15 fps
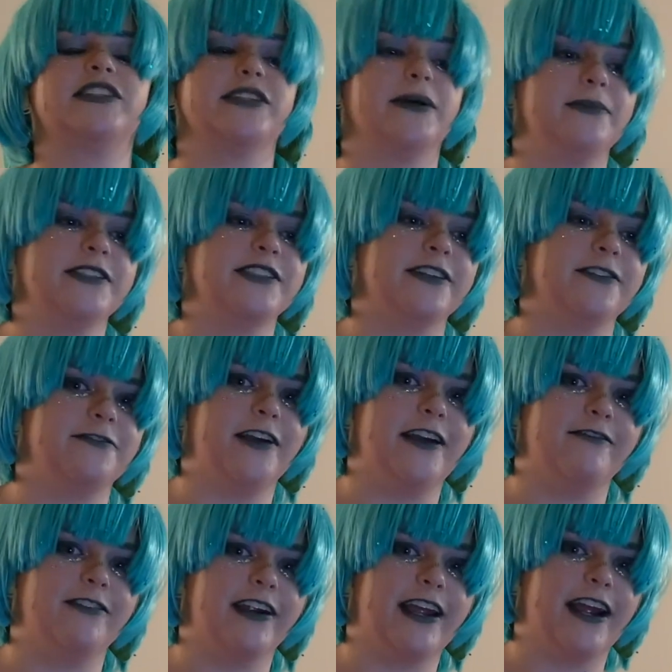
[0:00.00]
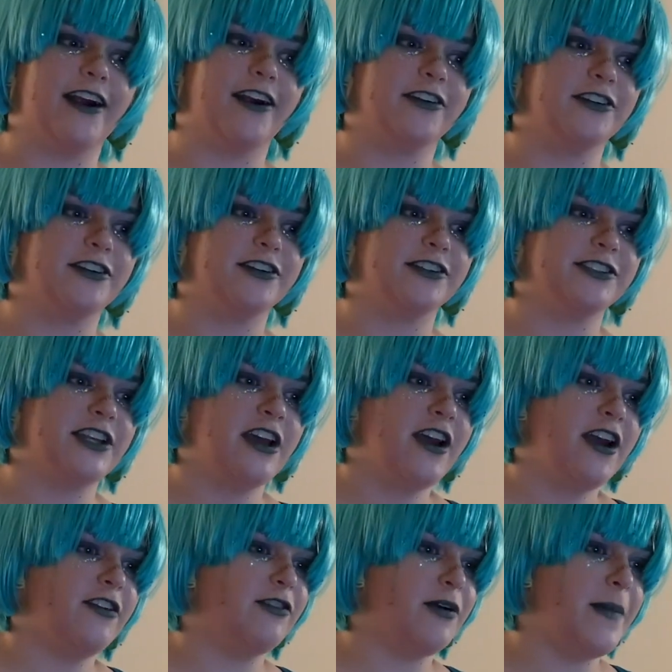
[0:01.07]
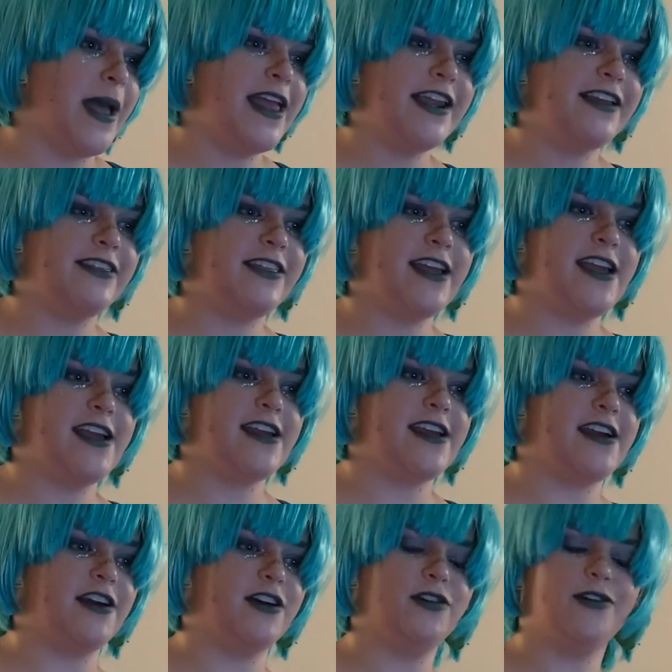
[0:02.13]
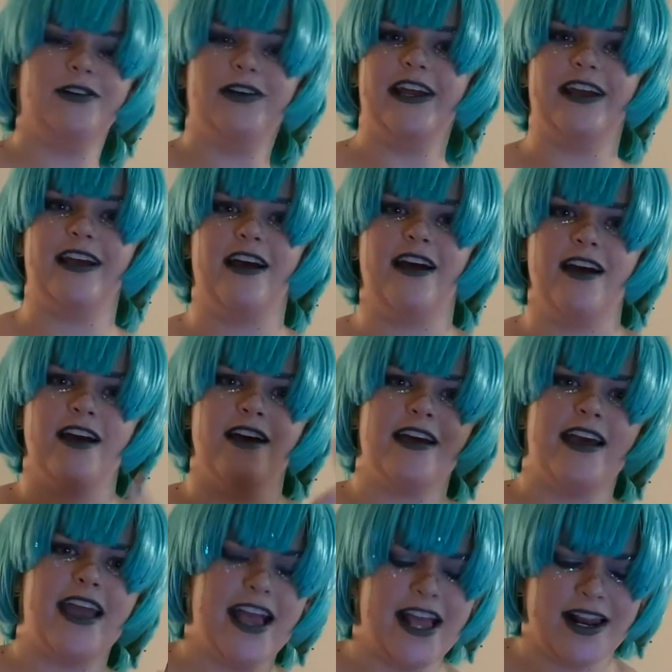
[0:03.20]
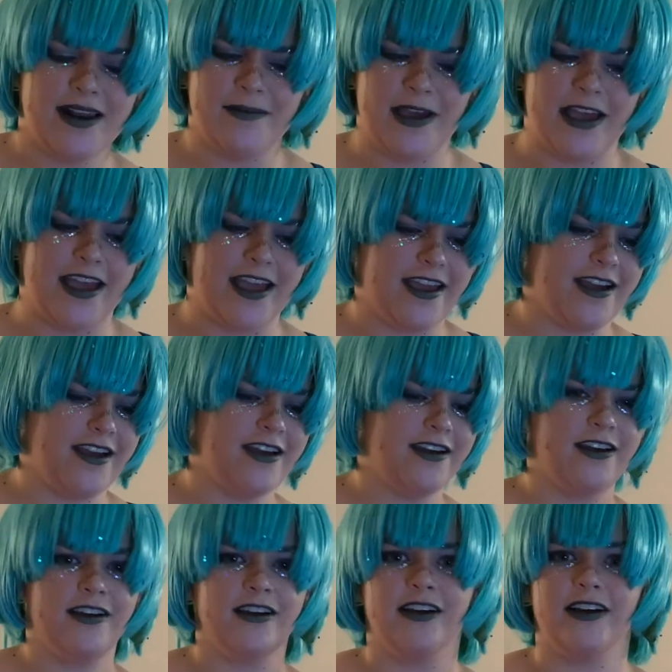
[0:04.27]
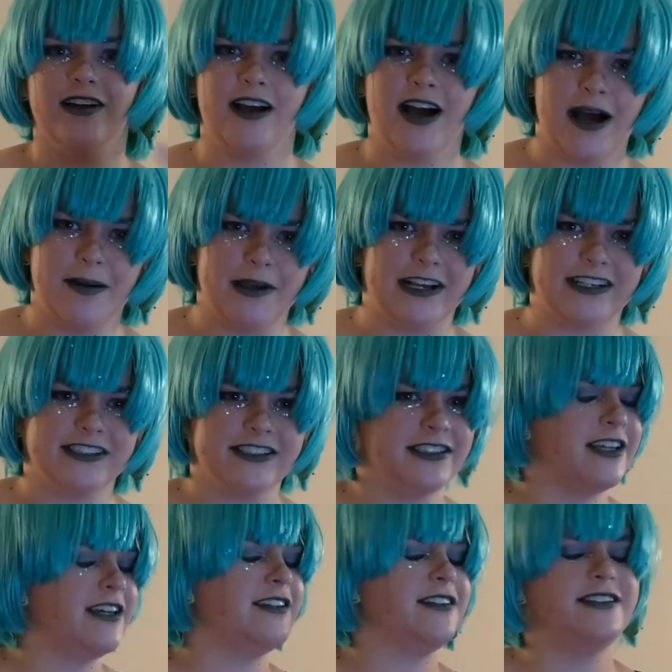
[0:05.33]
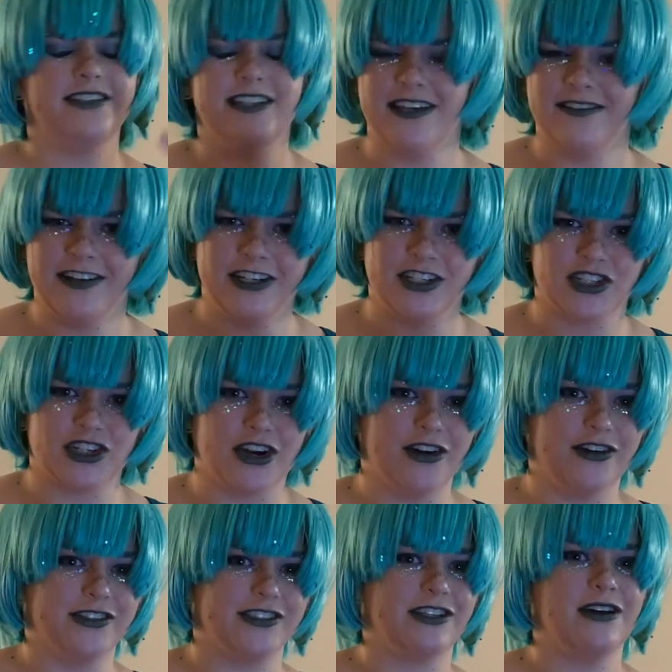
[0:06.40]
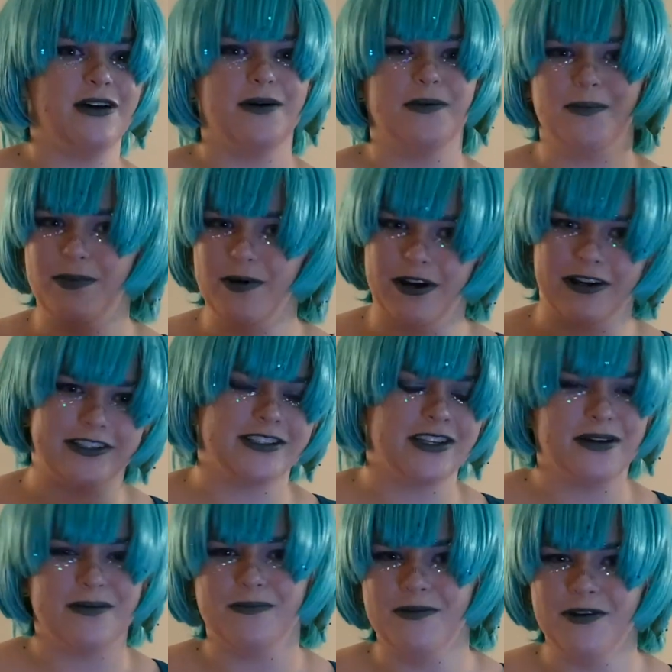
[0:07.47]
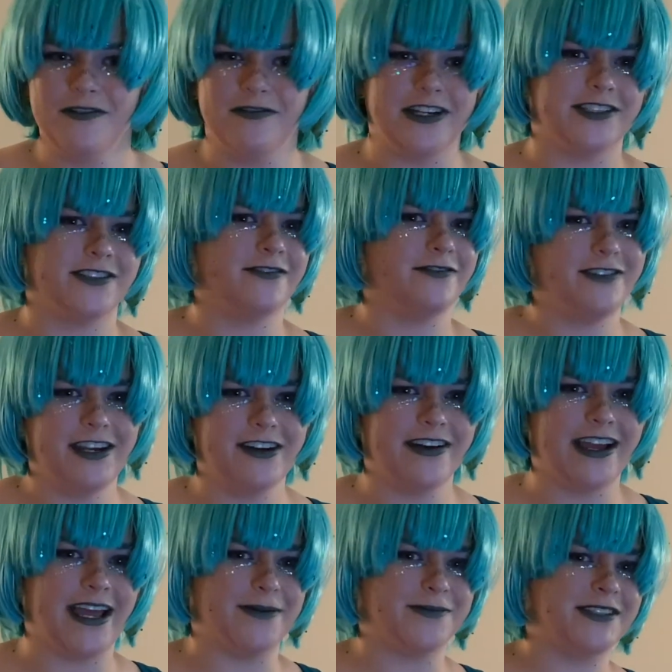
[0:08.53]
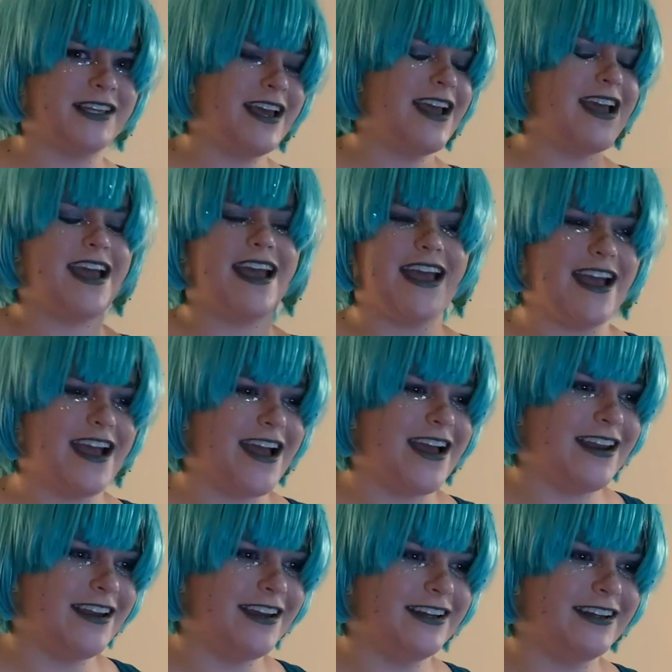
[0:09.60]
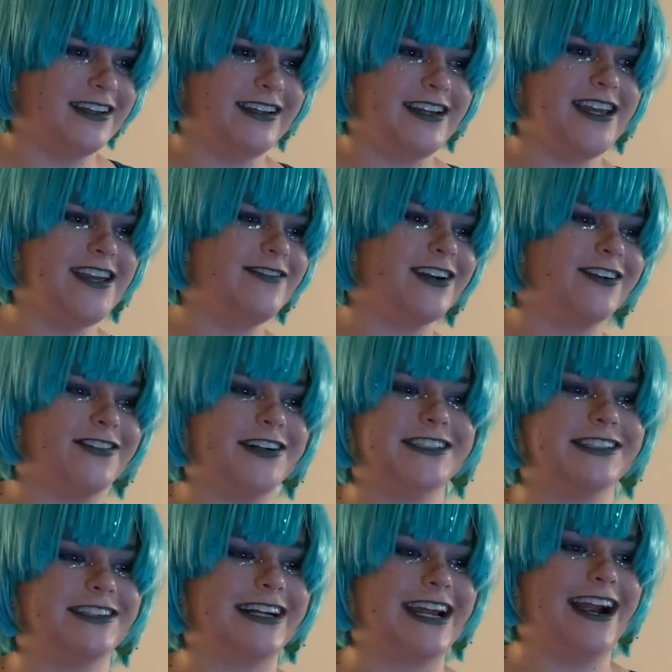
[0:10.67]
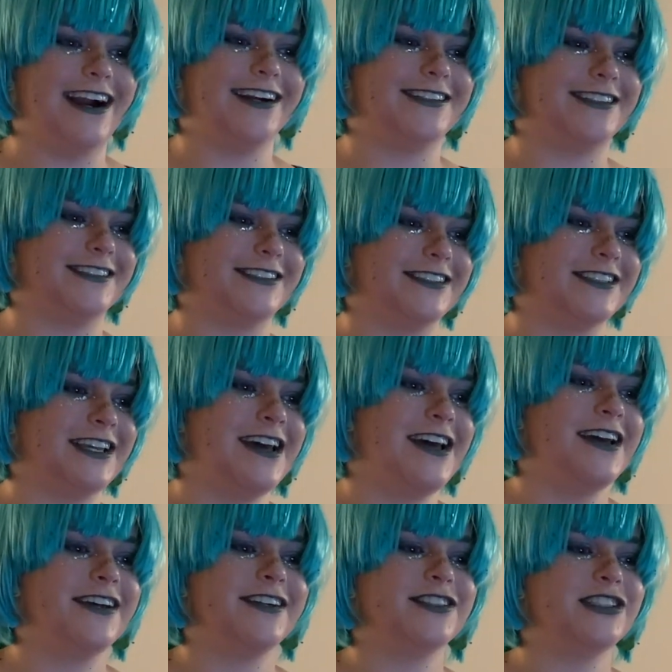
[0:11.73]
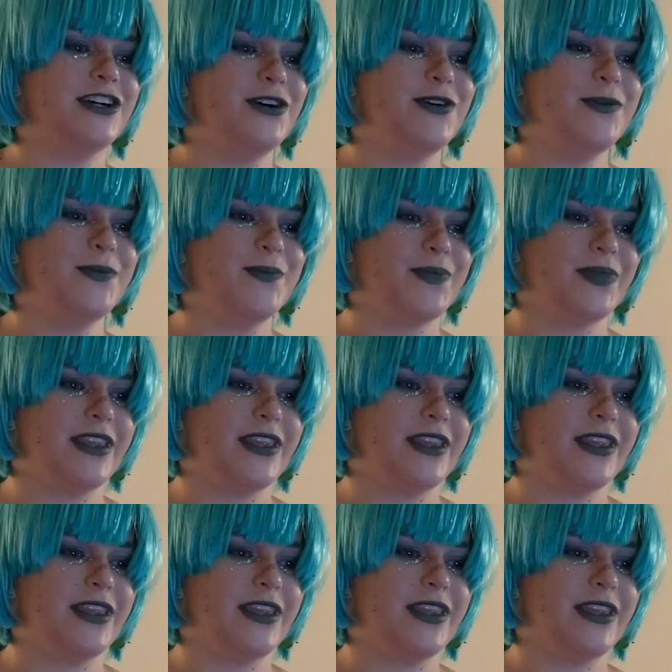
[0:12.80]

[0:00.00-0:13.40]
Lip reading: dress up as their favorite characters from anything including anime, comics, TV shows, books, movies, video games, and even original characters. So,